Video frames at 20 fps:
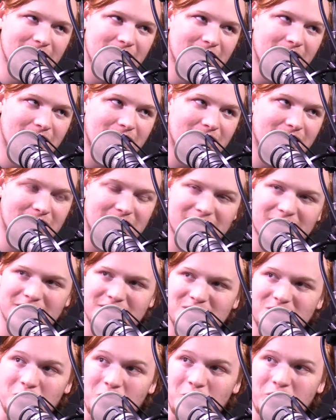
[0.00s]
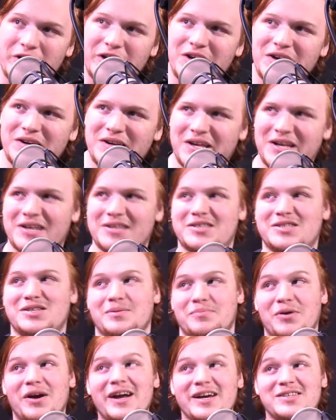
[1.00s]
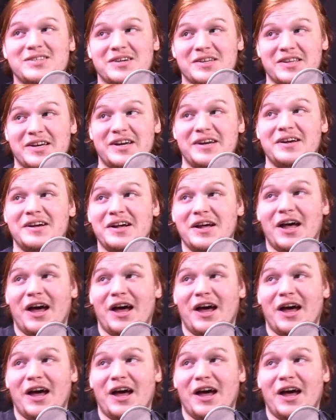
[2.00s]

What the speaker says: Because we, surprisingly,